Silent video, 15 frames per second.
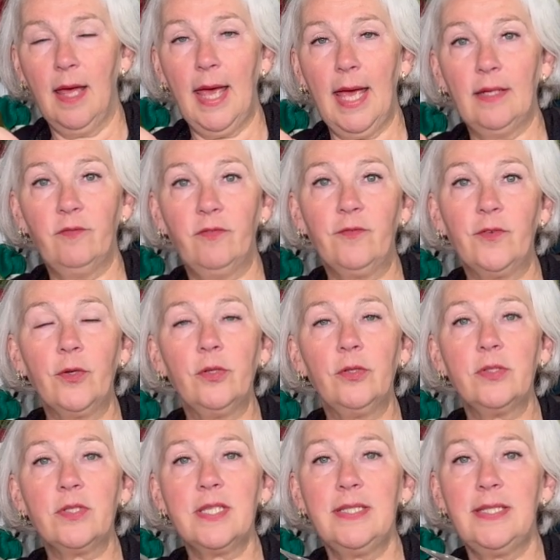and
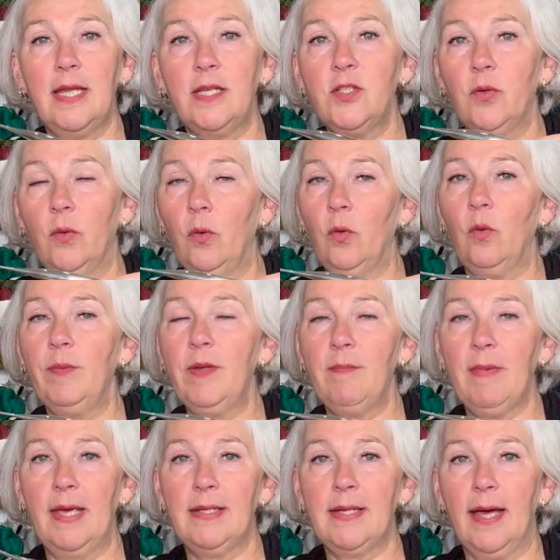Furls tend to all be
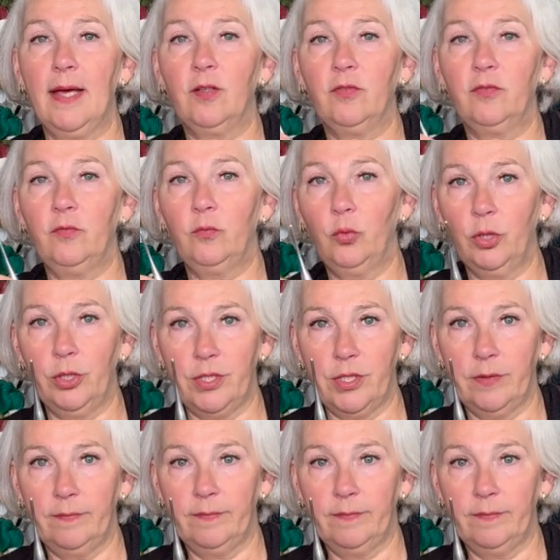made out of wood.